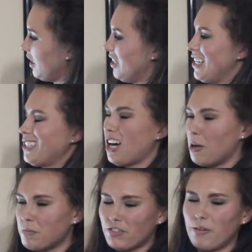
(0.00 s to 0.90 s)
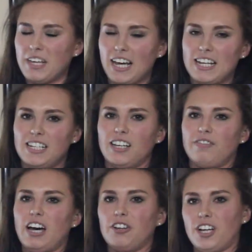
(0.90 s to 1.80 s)
And it comes from the idea of
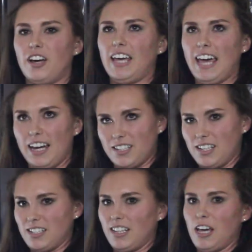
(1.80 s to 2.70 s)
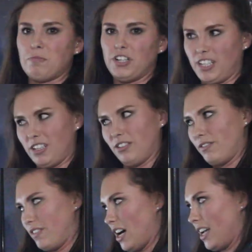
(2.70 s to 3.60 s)
how tall the X is in that particular
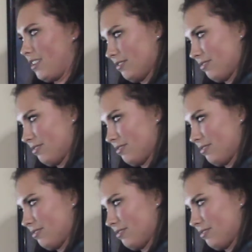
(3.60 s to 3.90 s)
font.